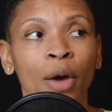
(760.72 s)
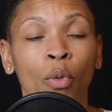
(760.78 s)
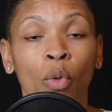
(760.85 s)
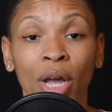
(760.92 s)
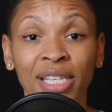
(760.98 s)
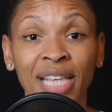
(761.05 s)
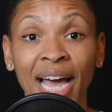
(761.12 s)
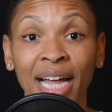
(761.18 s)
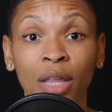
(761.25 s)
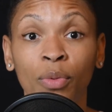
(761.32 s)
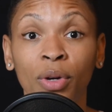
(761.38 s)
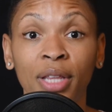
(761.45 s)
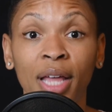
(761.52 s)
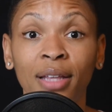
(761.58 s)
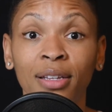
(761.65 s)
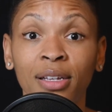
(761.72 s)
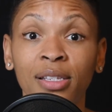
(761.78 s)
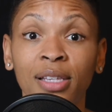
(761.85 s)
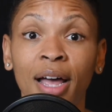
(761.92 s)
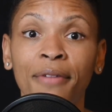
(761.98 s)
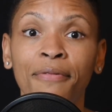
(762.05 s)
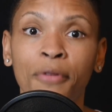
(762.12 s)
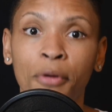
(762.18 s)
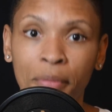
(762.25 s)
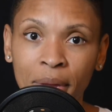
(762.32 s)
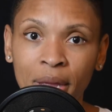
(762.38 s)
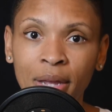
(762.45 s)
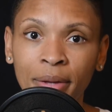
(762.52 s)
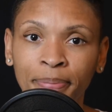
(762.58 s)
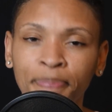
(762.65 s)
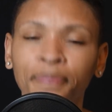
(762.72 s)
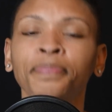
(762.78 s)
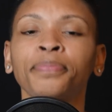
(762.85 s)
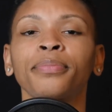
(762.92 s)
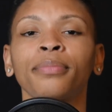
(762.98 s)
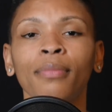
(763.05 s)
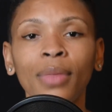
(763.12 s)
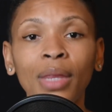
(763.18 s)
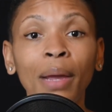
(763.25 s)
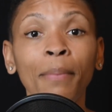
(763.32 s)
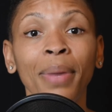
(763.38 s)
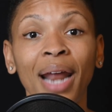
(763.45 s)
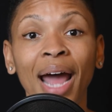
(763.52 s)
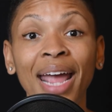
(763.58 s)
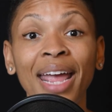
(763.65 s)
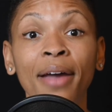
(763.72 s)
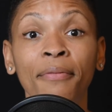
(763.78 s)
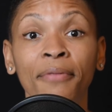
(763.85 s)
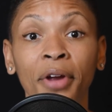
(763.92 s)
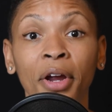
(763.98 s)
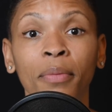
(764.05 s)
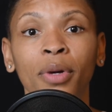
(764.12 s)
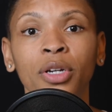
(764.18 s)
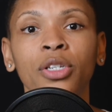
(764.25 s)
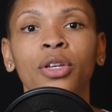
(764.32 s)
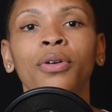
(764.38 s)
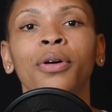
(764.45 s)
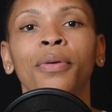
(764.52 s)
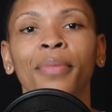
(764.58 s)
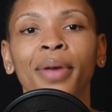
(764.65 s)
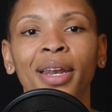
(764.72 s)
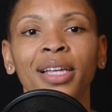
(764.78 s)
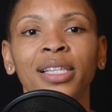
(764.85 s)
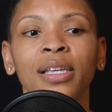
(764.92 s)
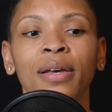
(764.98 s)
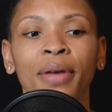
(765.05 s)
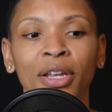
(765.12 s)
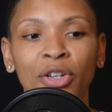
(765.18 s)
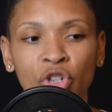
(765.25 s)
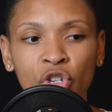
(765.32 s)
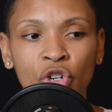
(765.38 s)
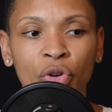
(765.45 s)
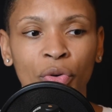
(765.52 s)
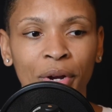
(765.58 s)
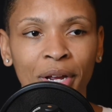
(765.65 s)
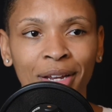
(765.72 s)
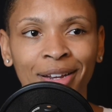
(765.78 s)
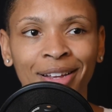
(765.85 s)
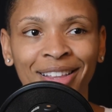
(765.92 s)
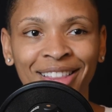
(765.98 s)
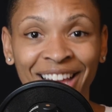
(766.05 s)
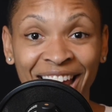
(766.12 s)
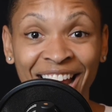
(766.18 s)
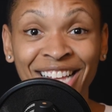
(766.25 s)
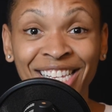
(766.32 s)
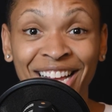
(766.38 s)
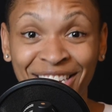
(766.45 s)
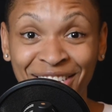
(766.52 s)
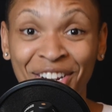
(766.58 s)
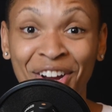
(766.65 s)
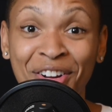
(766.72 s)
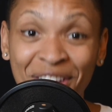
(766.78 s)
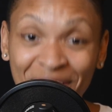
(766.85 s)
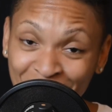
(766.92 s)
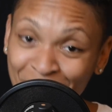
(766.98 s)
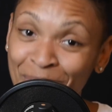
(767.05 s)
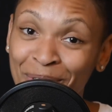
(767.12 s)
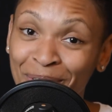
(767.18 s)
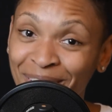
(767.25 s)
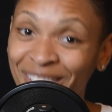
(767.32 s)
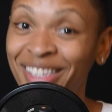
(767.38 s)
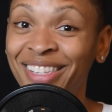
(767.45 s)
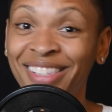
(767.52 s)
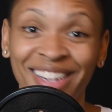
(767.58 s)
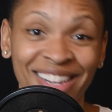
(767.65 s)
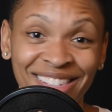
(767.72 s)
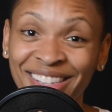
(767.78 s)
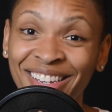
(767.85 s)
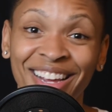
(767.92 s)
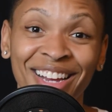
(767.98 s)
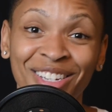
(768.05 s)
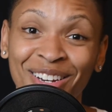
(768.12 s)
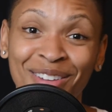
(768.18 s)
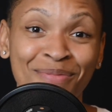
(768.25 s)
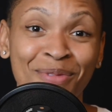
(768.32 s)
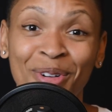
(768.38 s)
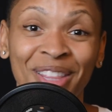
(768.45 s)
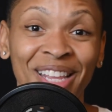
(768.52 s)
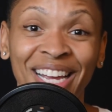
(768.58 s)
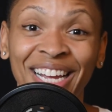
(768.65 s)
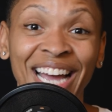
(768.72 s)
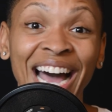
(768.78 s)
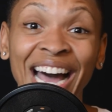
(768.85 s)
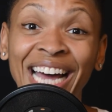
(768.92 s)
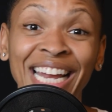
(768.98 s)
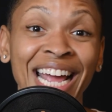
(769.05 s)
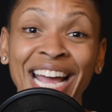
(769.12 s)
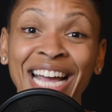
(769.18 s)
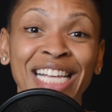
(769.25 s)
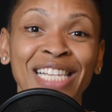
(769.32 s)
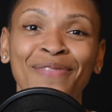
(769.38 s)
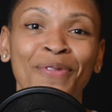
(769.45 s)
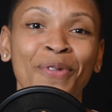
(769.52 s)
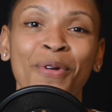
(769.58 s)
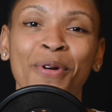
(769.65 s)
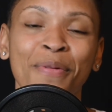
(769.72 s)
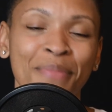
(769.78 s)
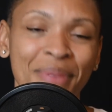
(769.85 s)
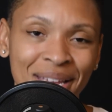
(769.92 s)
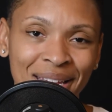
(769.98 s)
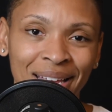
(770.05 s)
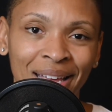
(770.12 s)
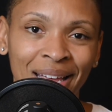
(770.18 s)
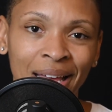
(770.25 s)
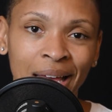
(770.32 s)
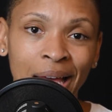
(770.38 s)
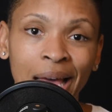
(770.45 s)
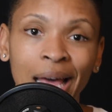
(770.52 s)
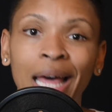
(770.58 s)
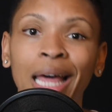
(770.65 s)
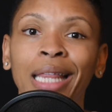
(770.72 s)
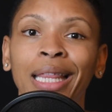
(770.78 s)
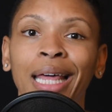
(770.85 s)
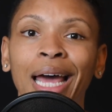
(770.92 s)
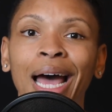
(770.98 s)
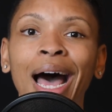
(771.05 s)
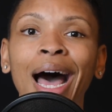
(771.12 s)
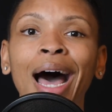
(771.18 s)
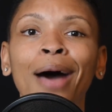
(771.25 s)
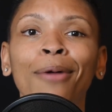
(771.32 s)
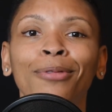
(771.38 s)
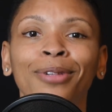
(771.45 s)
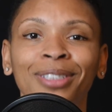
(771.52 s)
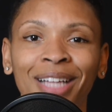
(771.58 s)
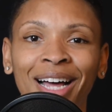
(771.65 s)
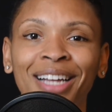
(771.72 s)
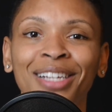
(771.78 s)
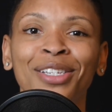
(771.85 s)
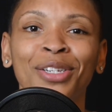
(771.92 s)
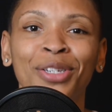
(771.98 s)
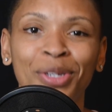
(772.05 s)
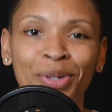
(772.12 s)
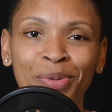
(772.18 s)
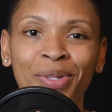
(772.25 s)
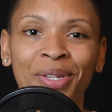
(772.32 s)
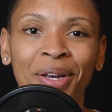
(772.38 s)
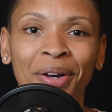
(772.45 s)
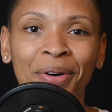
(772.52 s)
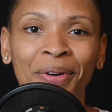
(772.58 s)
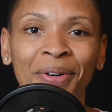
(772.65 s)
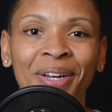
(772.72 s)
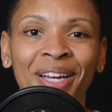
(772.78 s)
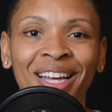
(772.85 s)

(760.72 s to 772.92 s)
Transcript: exactly what that looks like for me. But I am very much so committed to ensuring that as I journey towards this destination and more that God has for me, that I would like to do so